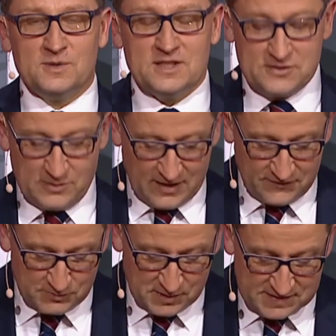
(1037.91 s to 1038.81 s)
We do have
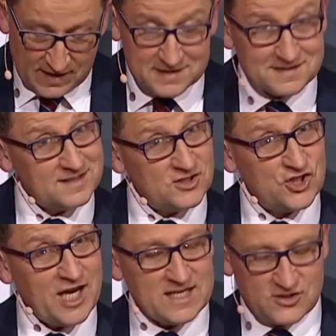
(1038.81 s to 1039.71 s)
the results
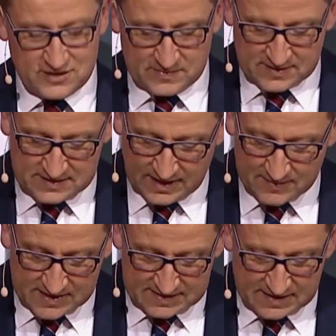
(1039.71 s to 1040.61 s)
changed a bit, I
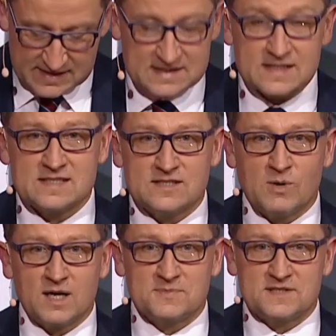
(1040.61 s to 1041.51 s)
must say.
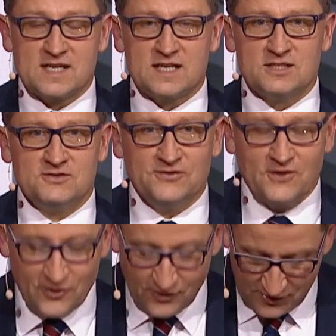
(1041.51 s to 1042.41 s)
61%
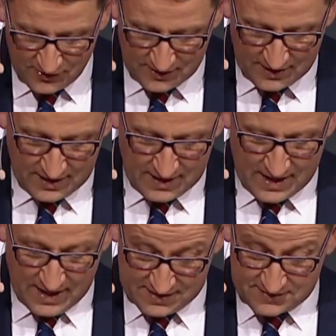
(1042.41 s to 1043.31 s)
for,
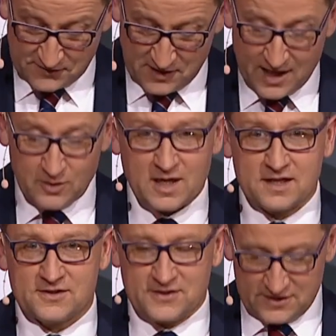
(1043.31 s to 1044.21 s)
as for now,
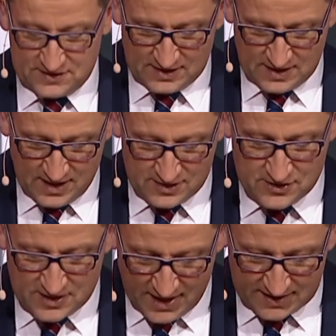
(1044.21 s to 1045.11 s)
and
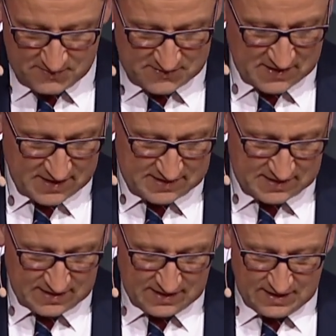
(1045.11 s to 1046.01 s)
39%
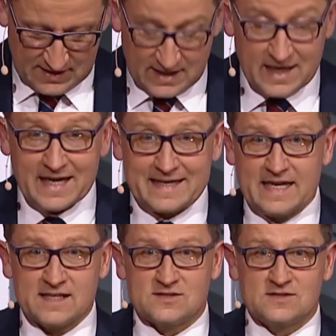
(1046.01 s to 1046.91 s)

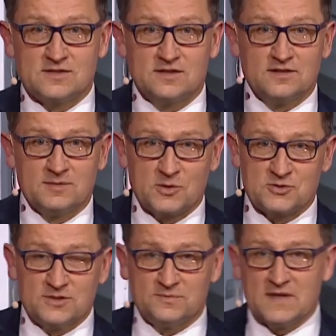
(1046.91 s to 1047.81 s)
against the
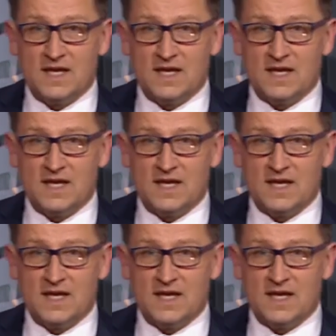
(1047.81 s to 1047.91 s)
motion.